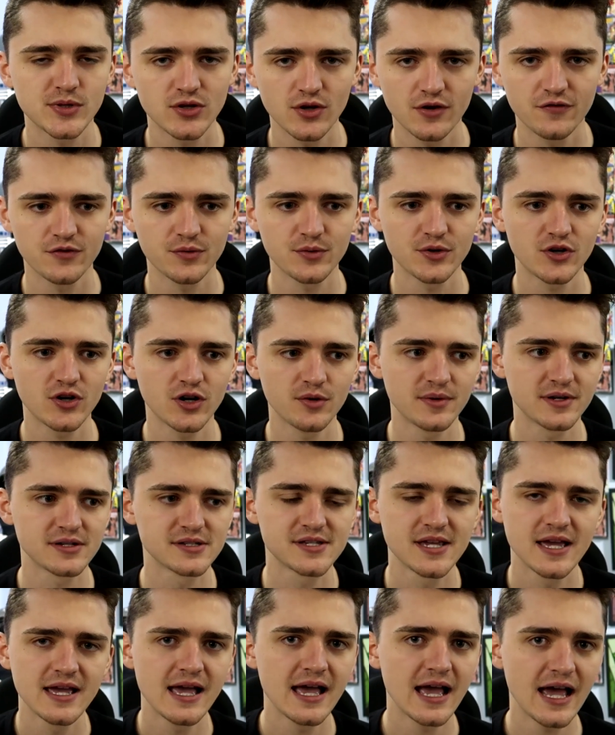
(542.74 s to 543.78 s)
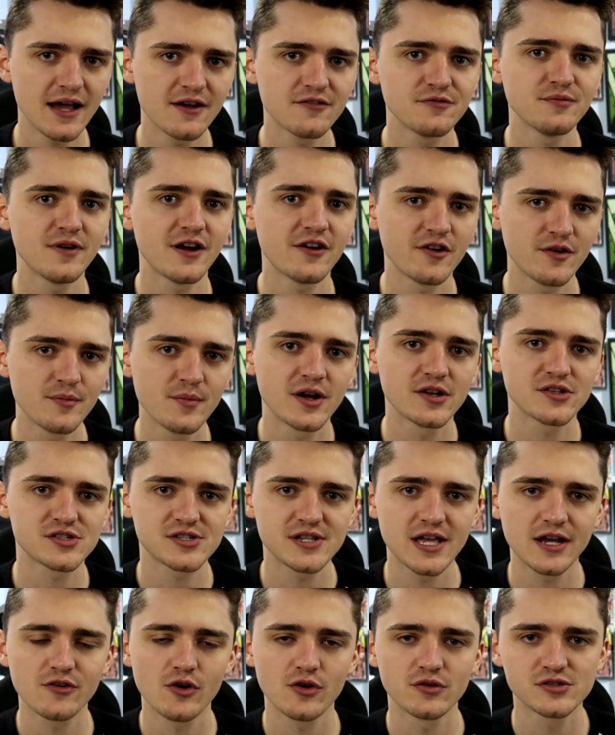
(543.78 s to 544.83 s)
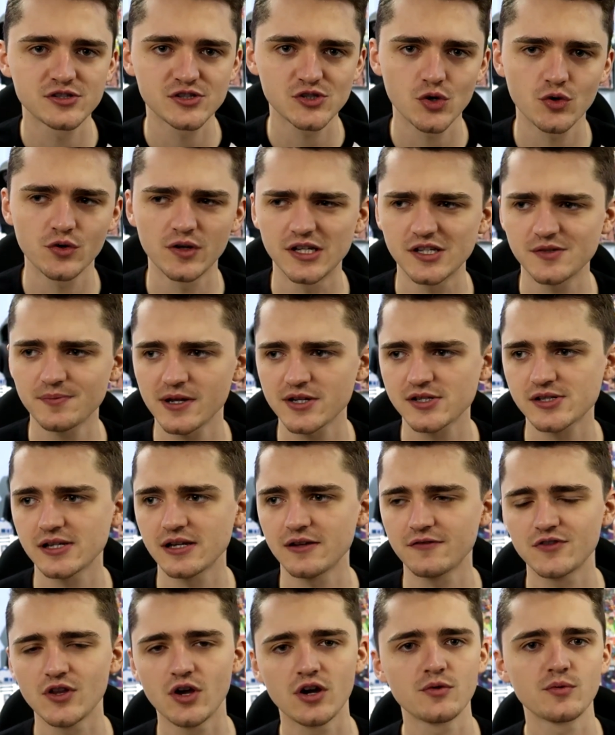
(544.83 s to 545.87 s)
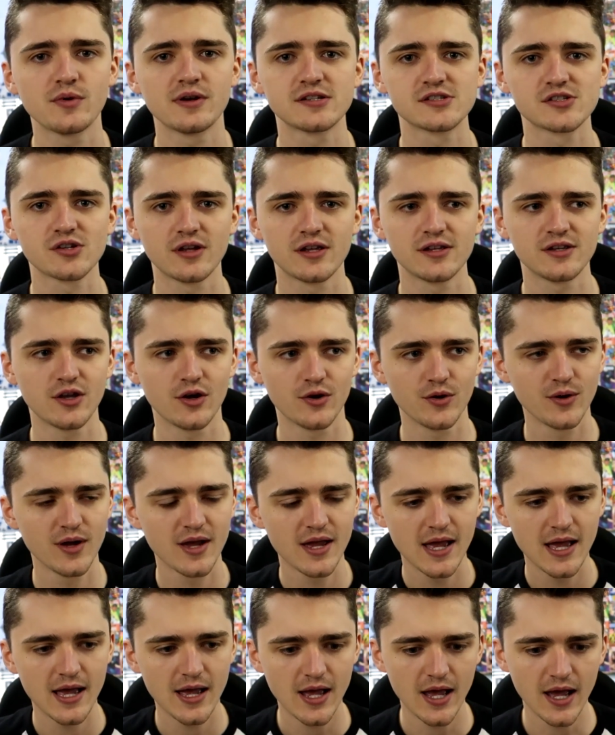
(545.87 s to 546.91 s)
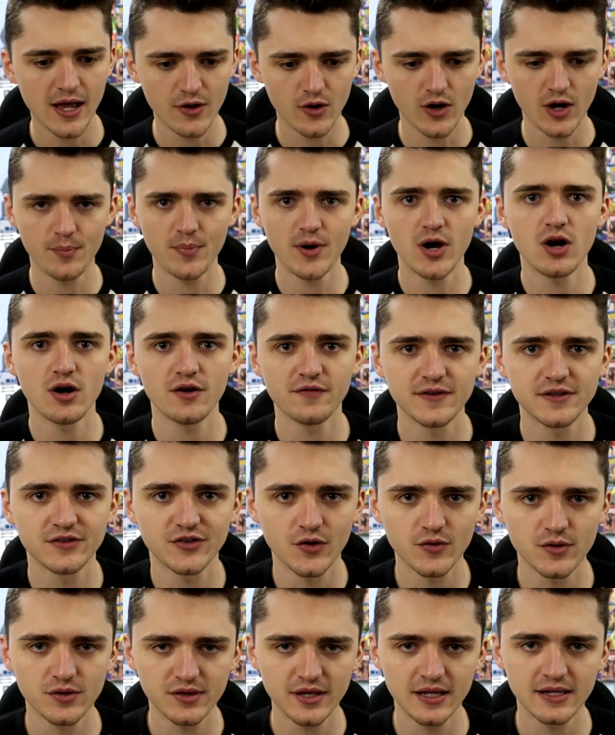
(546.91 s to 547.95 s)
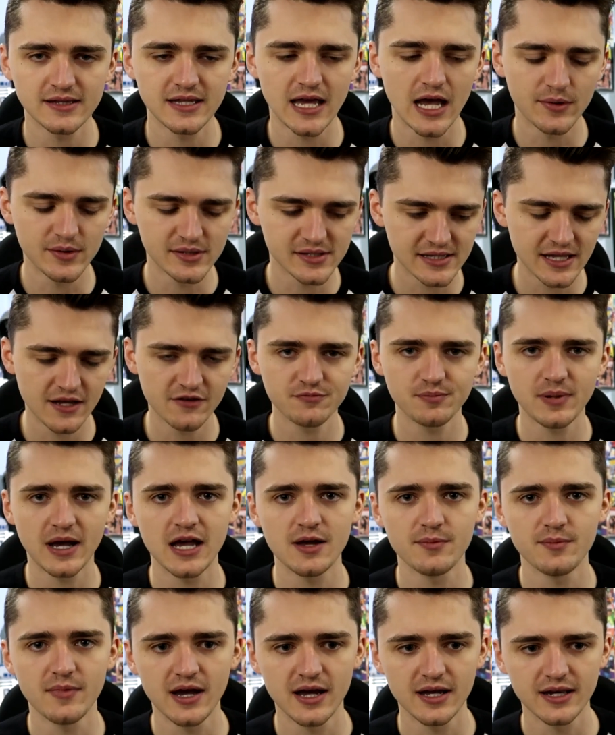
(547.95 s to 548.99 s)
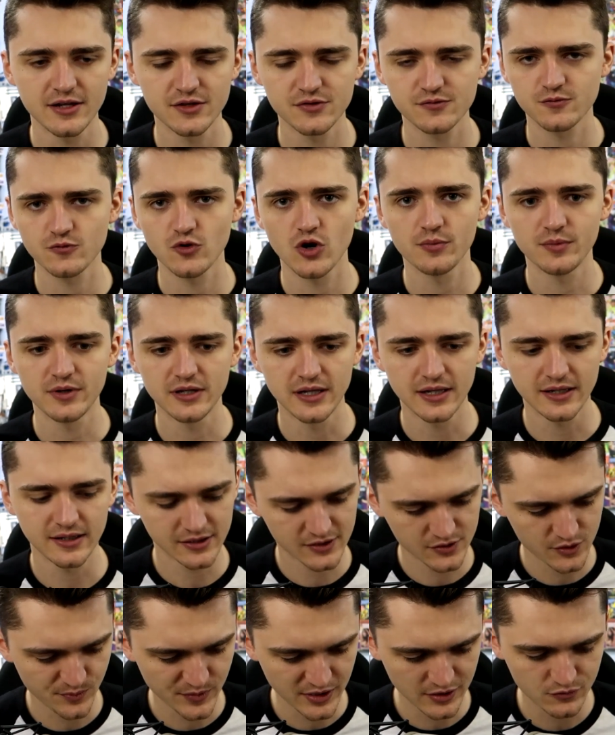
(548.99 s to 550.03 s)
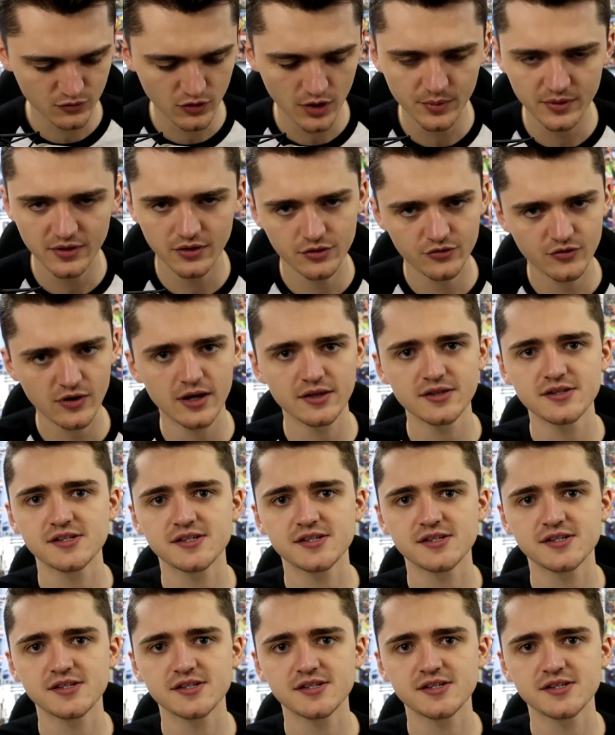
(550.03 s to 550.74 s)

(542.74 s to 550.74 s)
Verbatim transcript: we know from the comics, have very much their own story, especially if Nightwing's, you know, a part of his own thing now. He's left Batman as Robin, and he's going to be Robin throughout